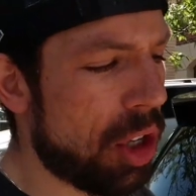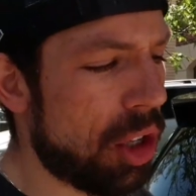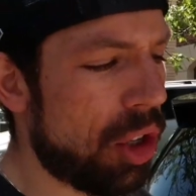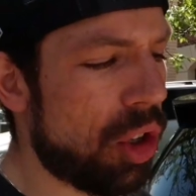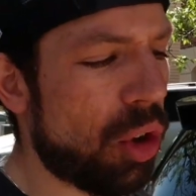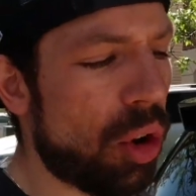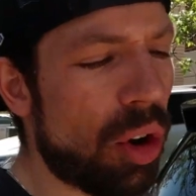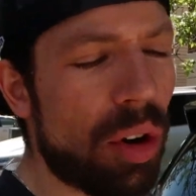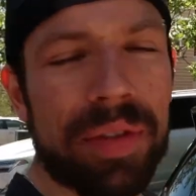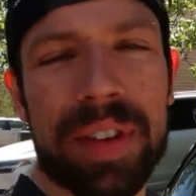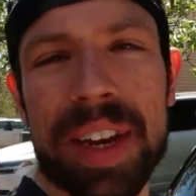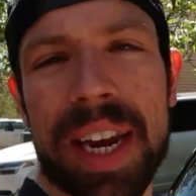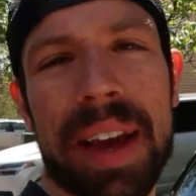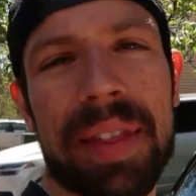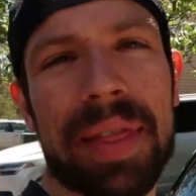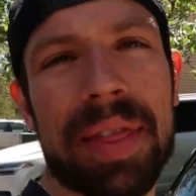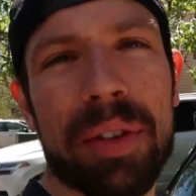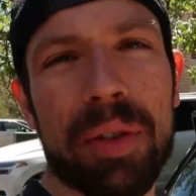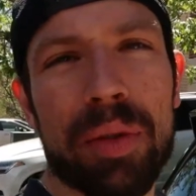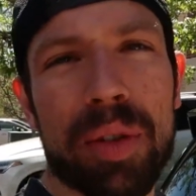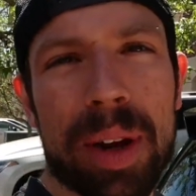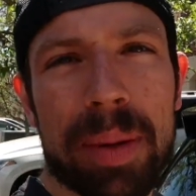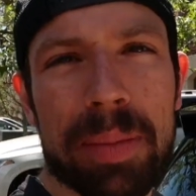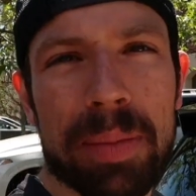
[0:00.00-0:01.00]
sort of get
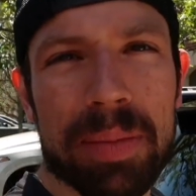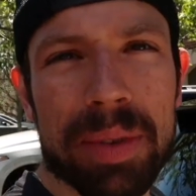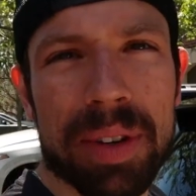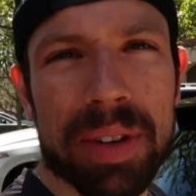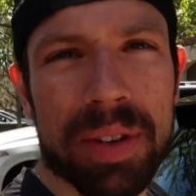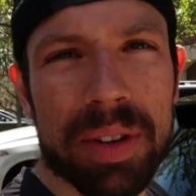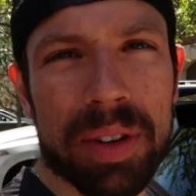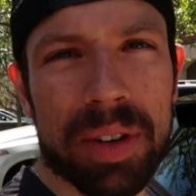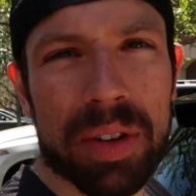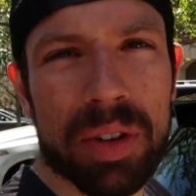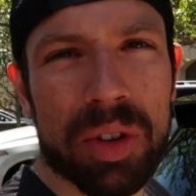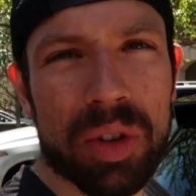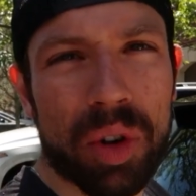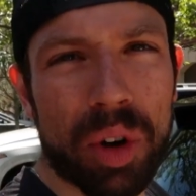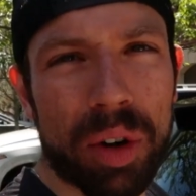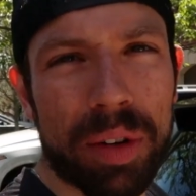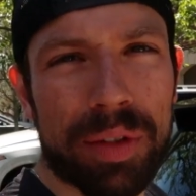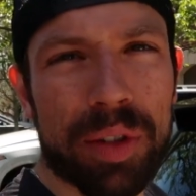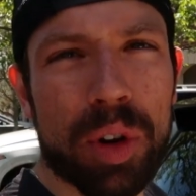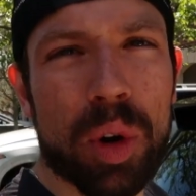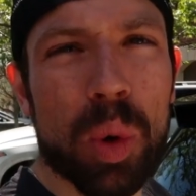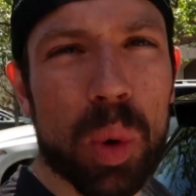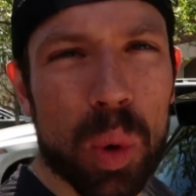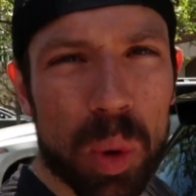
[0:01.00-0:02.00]
the rims sort
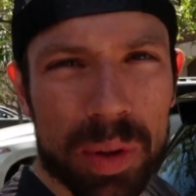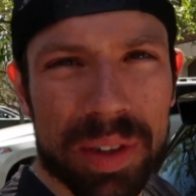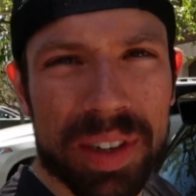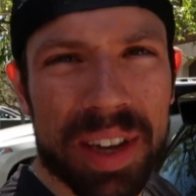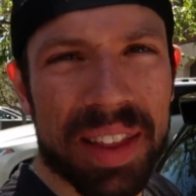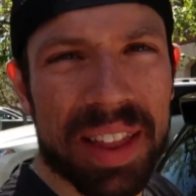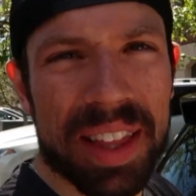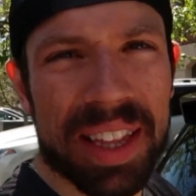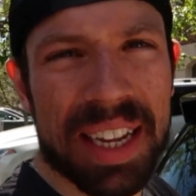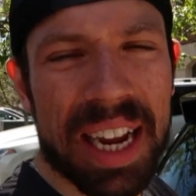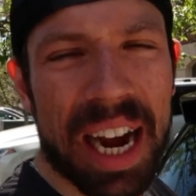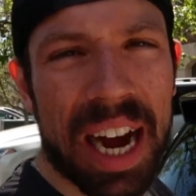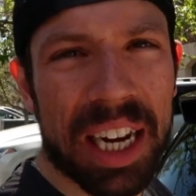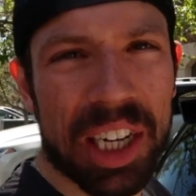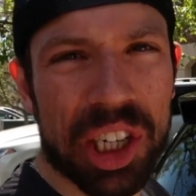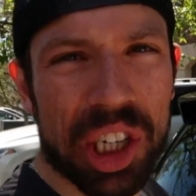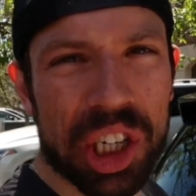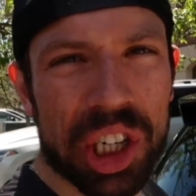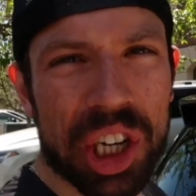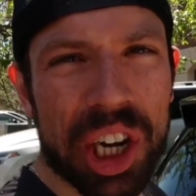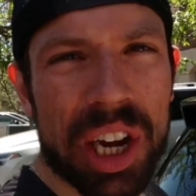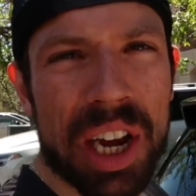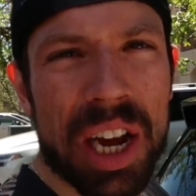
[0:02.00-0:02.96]
of cool to the touch.